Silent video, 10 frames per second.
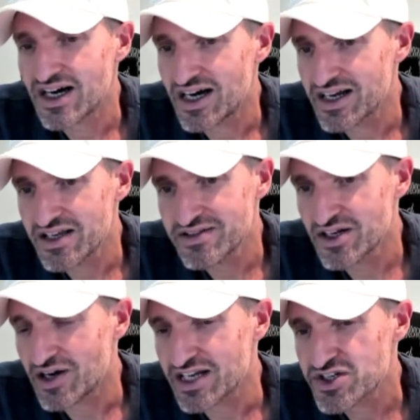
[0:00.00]
Uh, it,
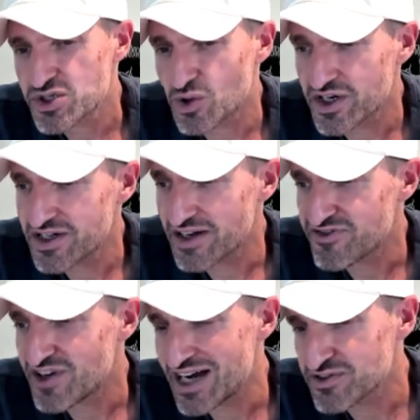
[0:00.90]
you know, I shorted it
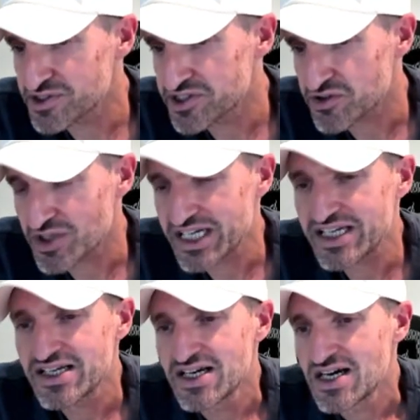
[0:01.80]
at
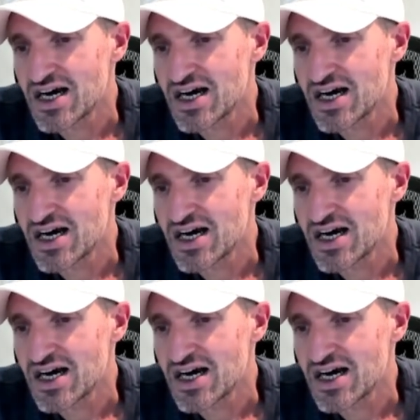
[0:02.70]
503.